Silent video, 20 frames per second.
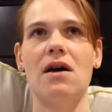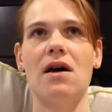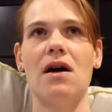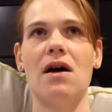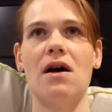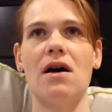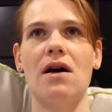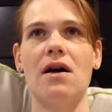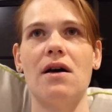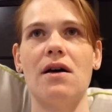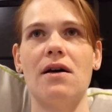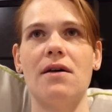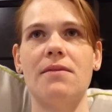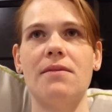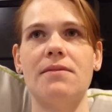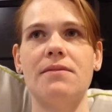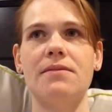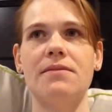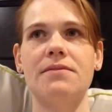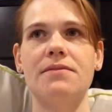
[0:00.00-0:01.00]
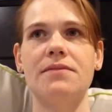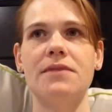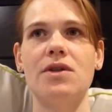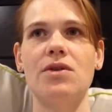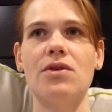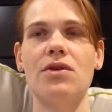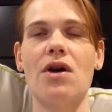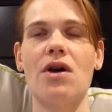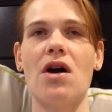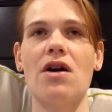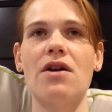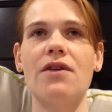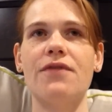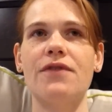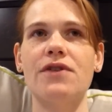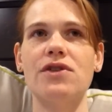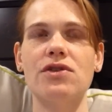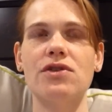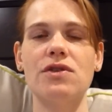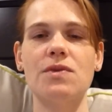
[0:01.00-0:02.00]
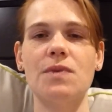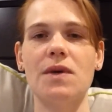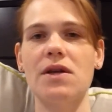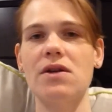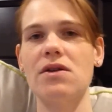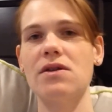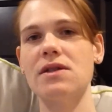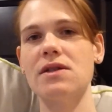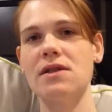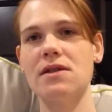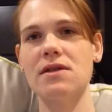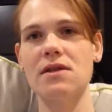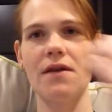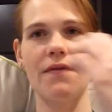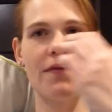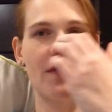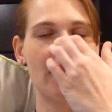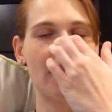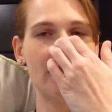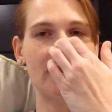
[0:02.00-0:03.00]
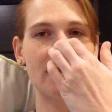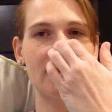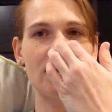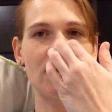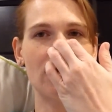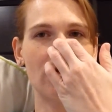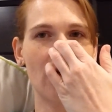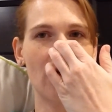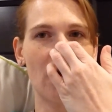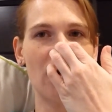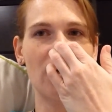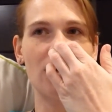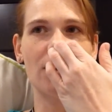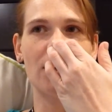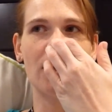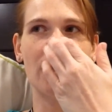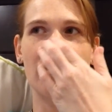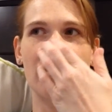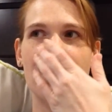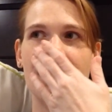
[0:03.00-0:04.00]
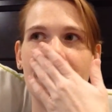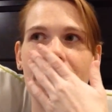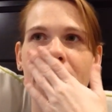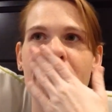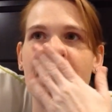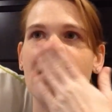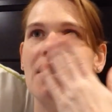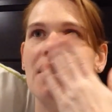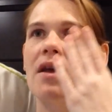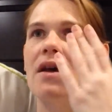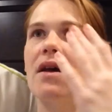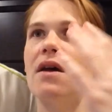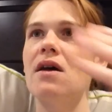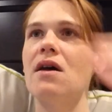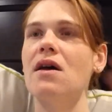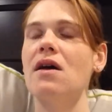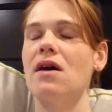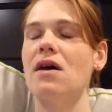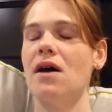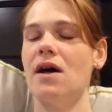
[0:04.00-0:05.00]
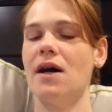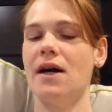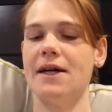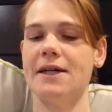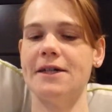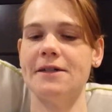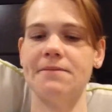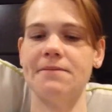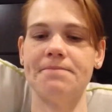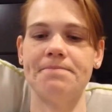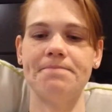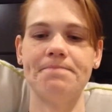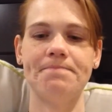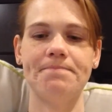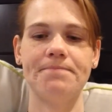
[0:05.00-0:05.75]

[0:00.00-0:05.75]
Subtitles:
You know, the artificial sweeteners and stuff, that's still not good. I